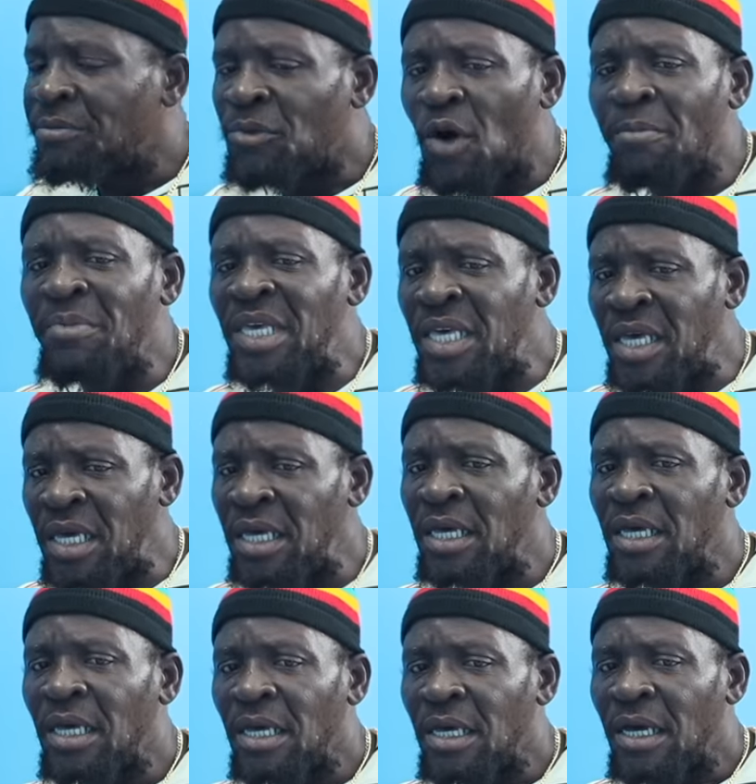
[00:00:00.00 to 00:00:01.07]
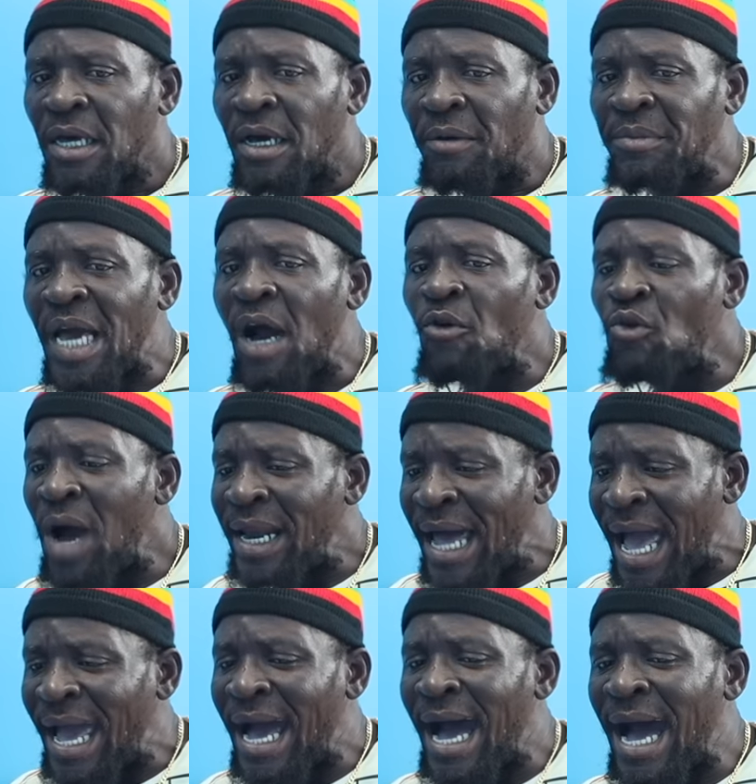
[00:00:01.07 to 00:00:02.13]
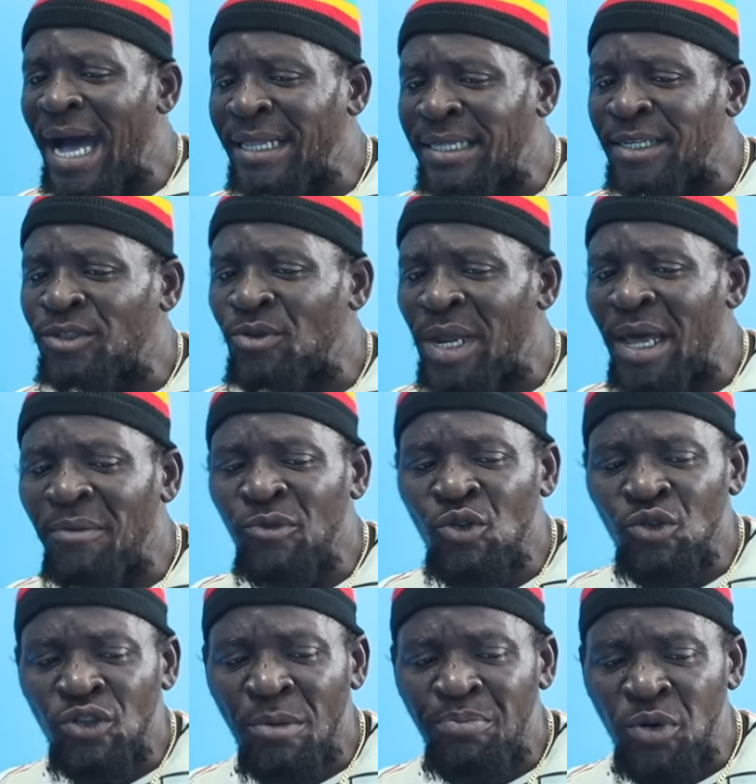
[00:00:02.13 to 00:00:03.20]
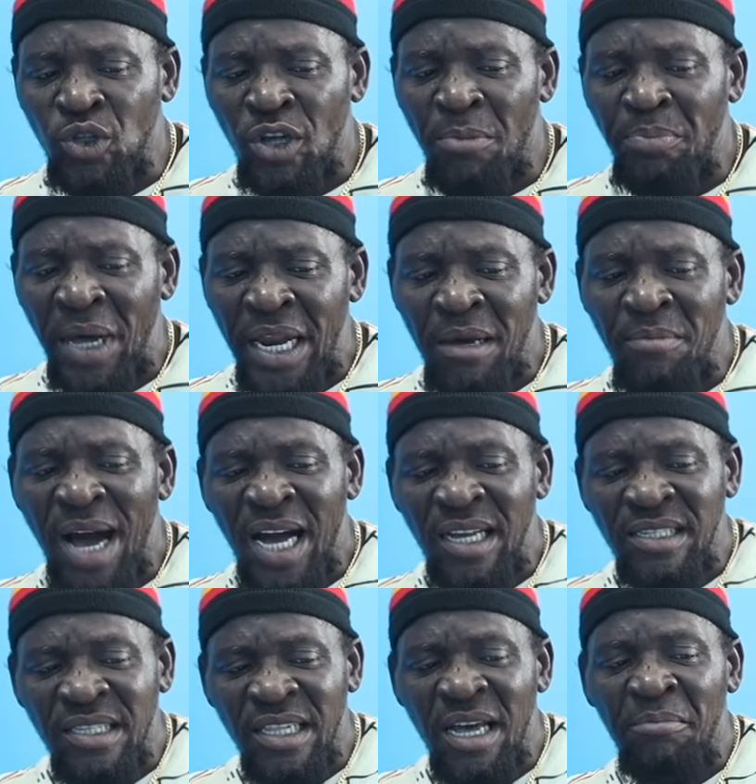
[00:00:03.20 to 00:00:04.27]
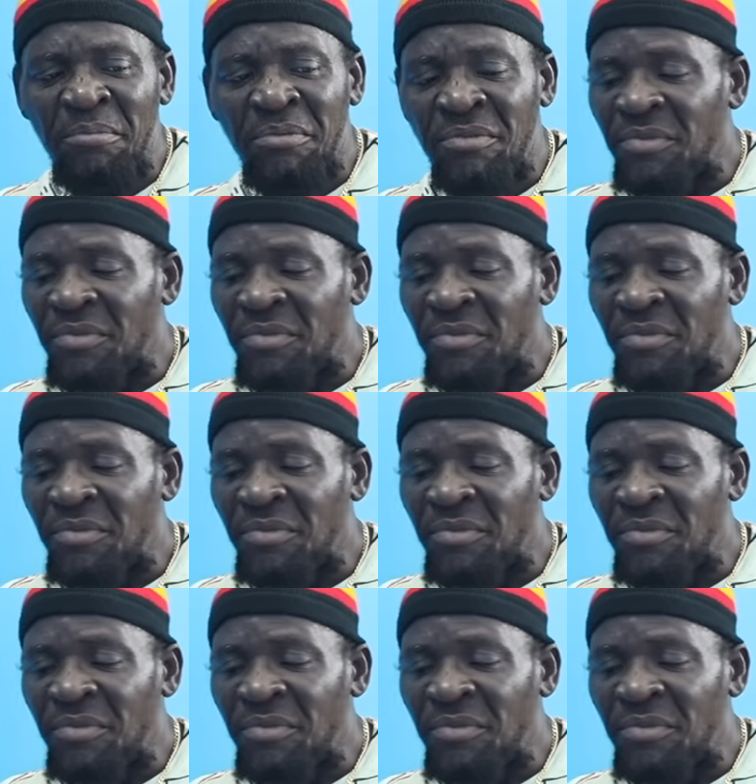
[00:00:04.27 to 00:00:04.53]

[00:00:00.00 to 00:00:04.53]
But me, me a one eye artist when I'm used to put up on the box them